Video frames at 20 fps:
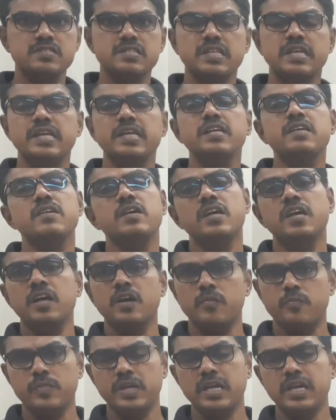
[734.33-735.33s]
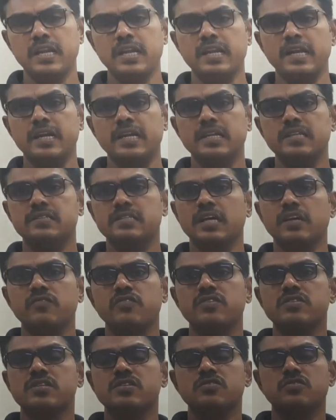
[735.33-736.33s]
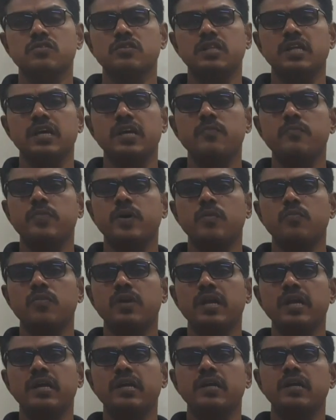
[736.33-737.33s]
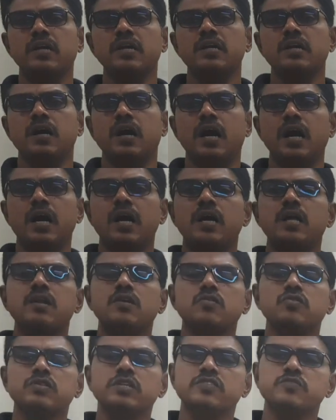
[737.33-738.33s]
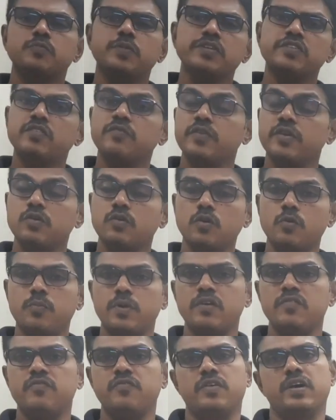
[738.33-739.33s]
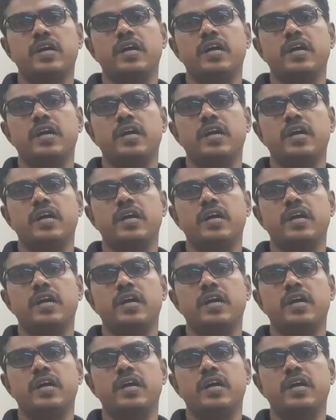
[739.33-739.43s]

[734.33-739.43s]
They merely render services to the public or to the specific group of